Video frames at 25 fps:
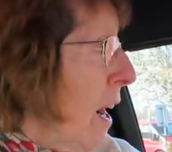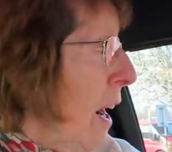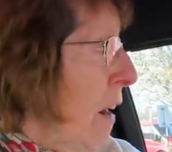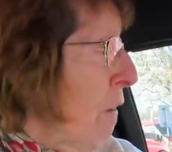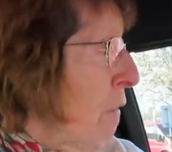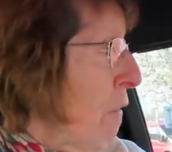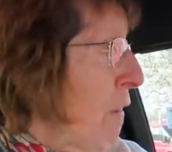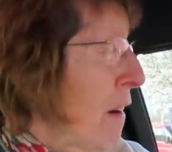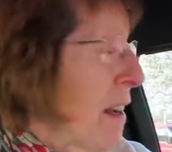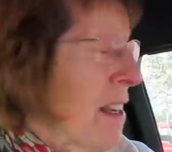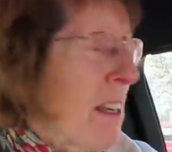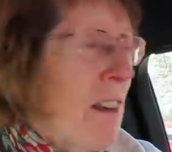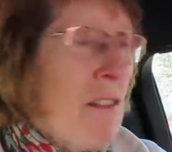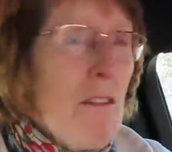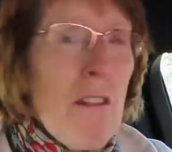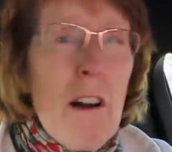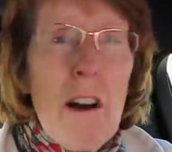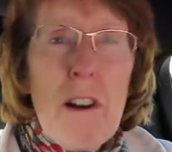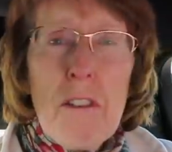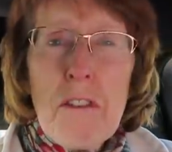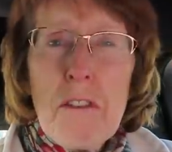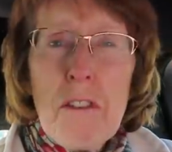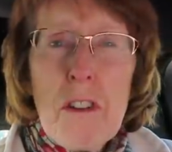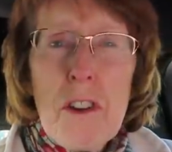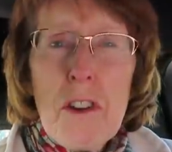I find it
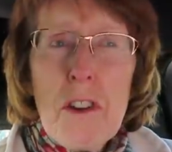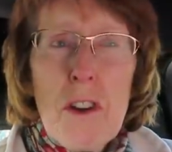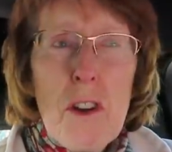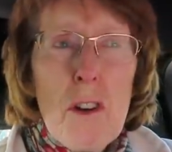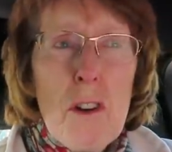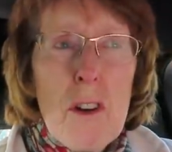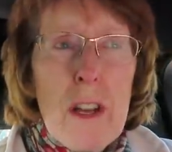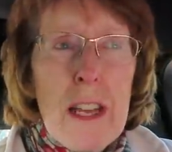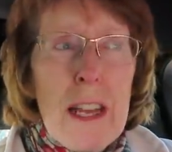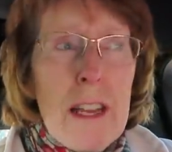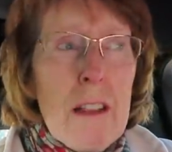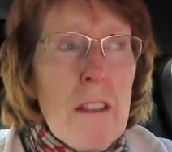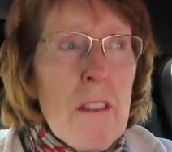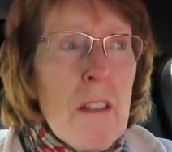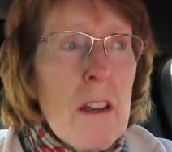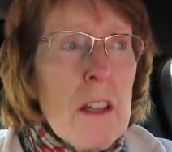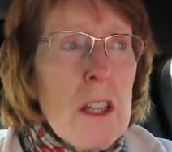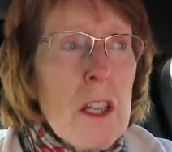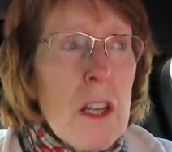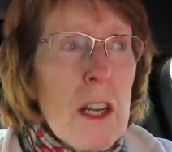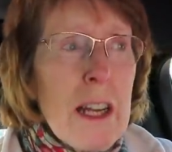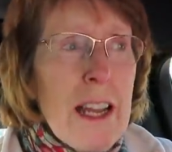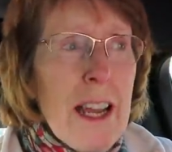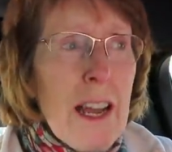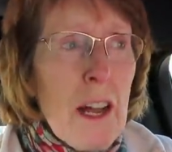rather annoying that
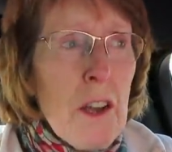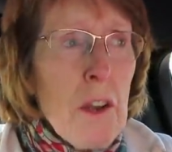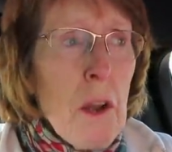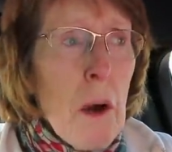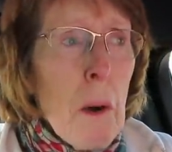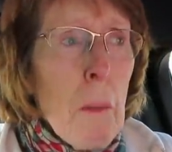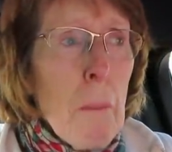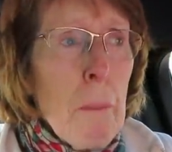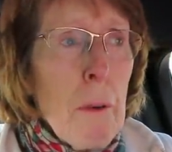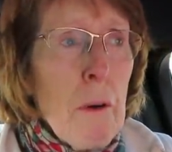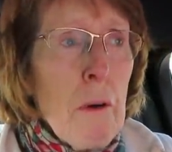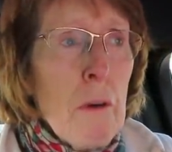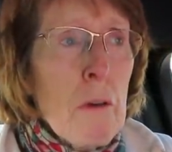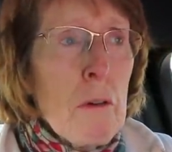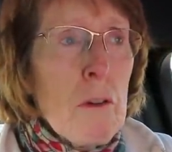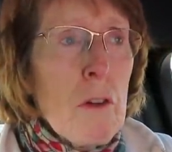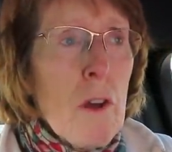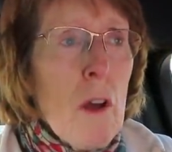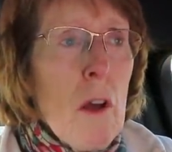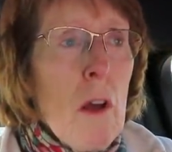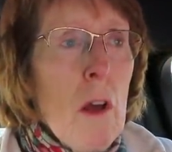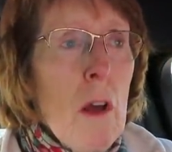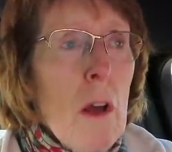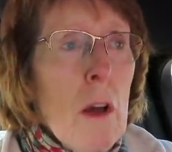you cannot put